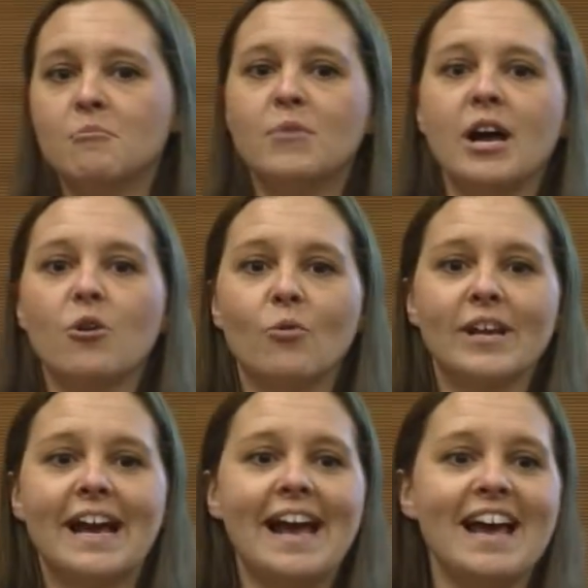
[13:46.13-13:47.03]
But
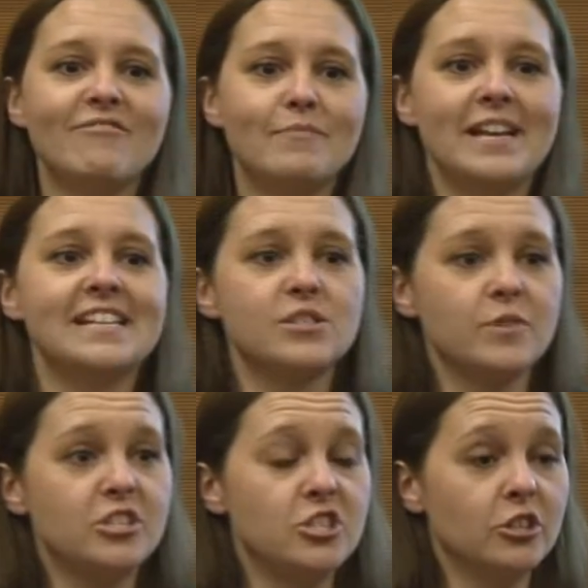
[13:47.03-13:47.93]
when I have minutes
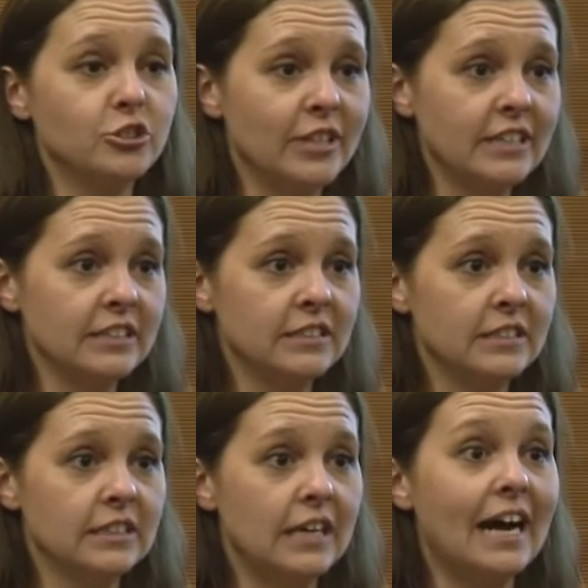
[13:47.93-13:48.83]
with children,
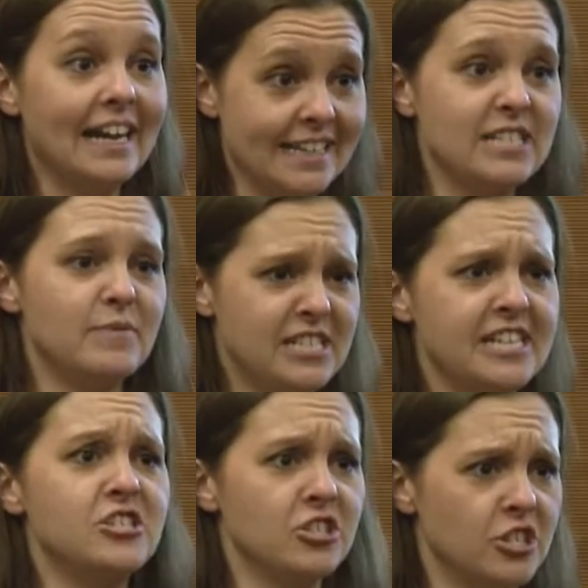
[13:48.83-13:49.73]
I need to be
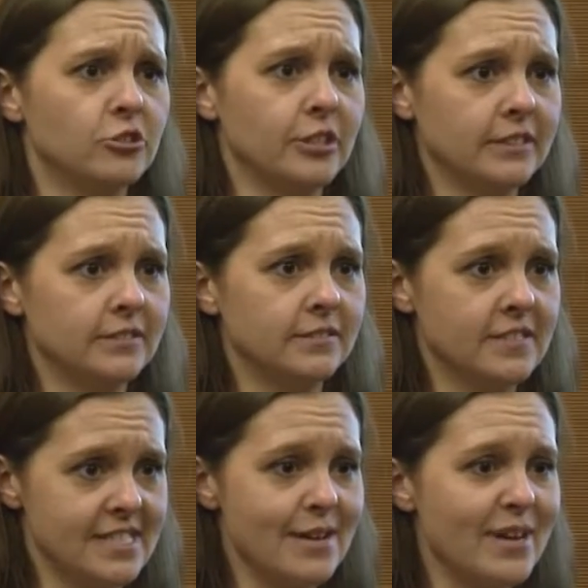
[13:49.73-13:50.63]
teaching children.
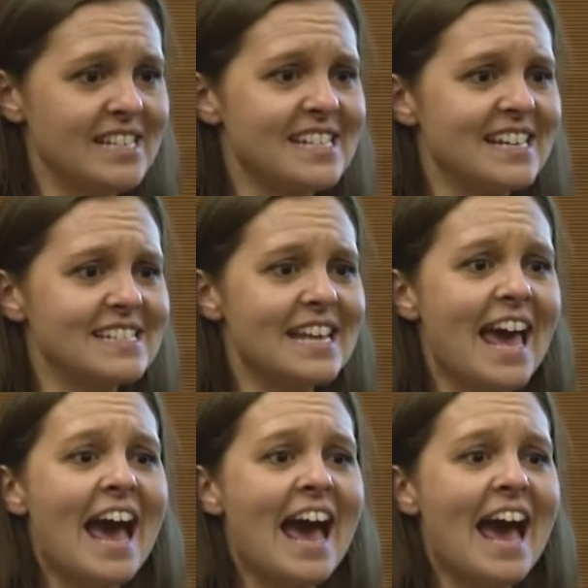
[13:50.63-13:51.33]
Does that make sense?